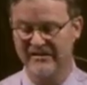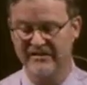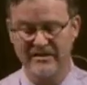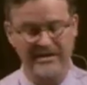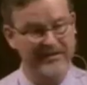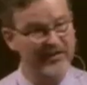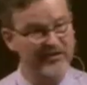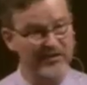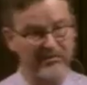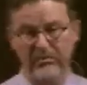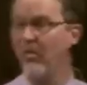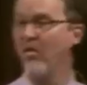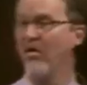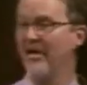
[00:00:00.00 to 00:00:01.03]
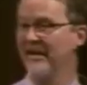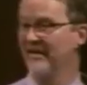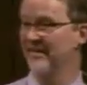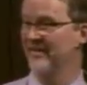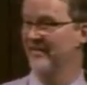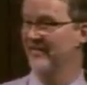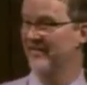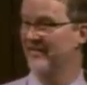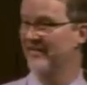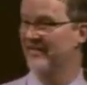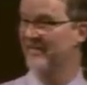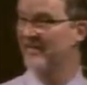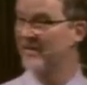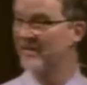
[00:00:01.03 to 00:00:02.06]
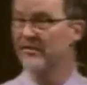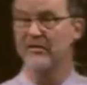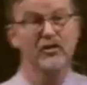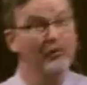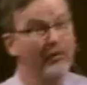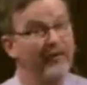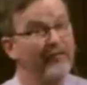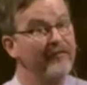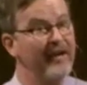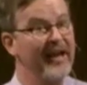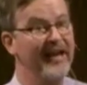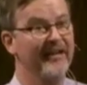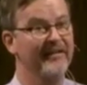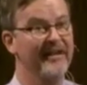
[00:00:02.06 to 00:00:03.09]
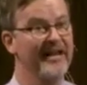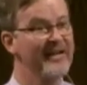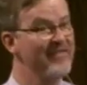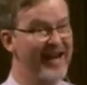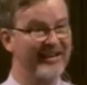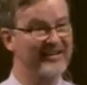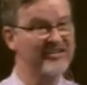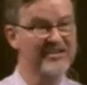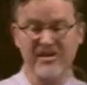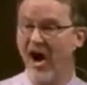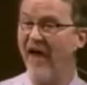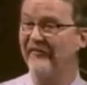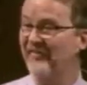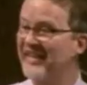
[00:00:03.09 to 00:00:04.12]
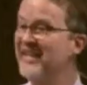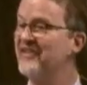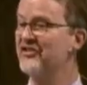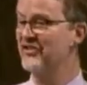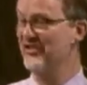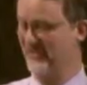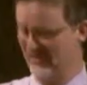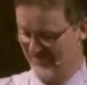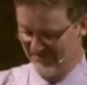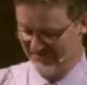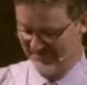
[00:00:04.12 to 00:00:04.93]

to disappoint, to offend. That is not the issue.